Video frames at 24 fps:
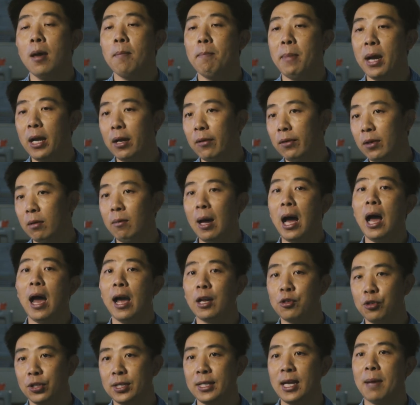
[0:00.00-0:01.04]
Many of them are
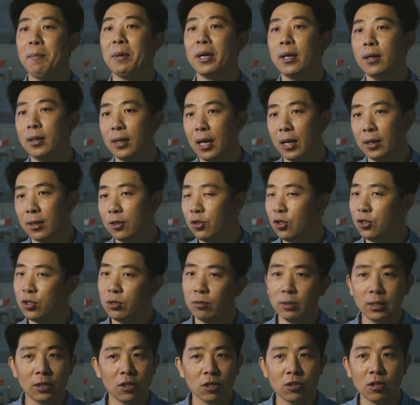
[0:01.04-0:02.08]
actually semiconducting. Just,
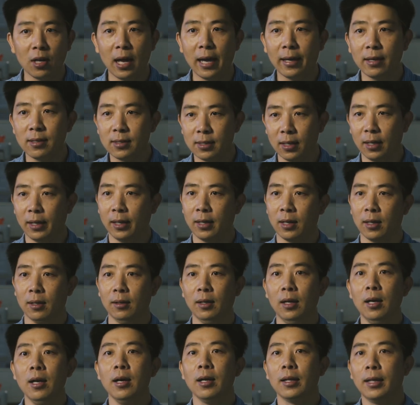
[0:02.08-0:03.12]
just like
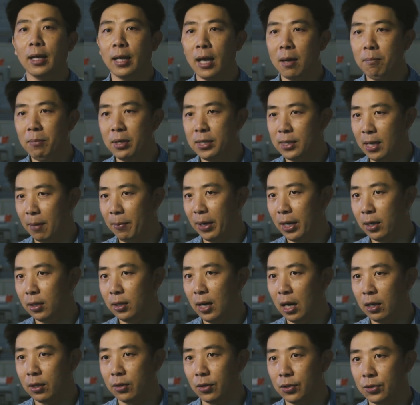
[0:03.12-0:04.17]
silicon, they can be
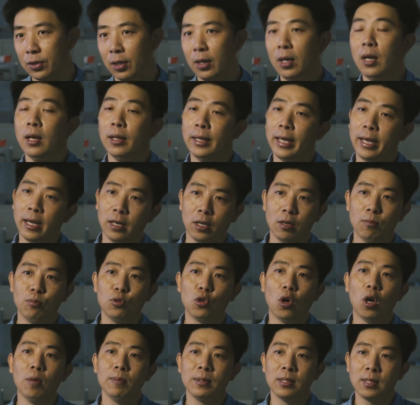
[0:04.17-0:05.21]
semiconductors. They can
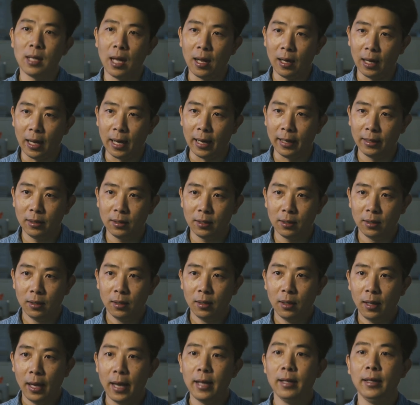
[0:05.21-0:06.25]
absorb sunlight
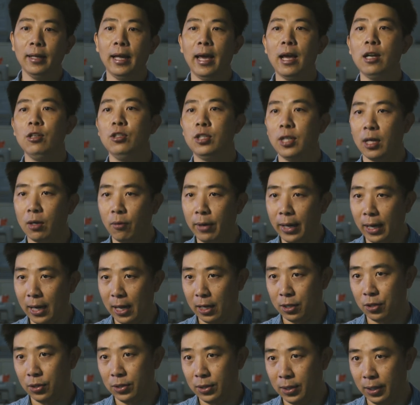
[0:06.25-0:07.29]
and then generate
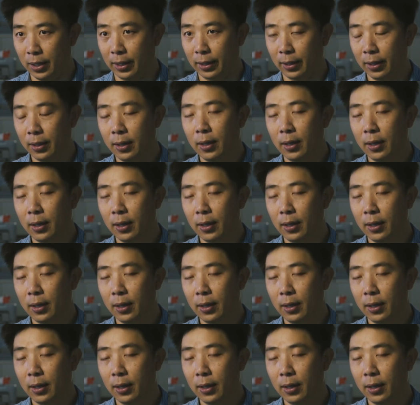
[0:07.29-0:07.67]
electricity.